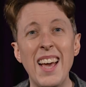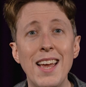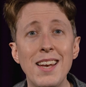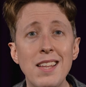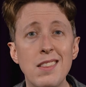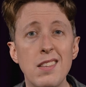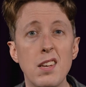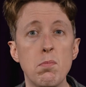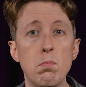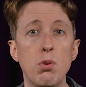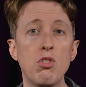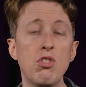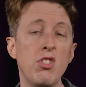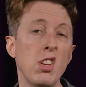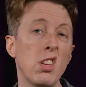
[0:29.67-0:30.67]
anything
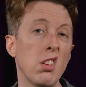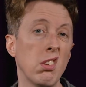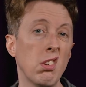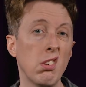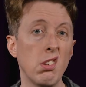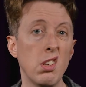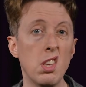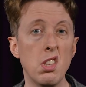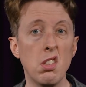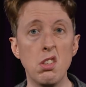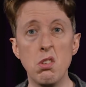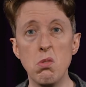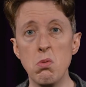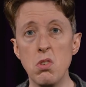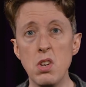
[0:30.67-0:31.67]
particularly
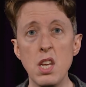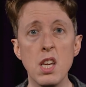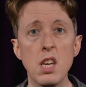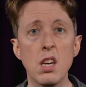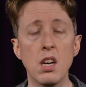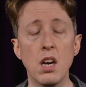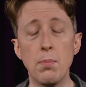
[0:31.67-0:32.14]
unique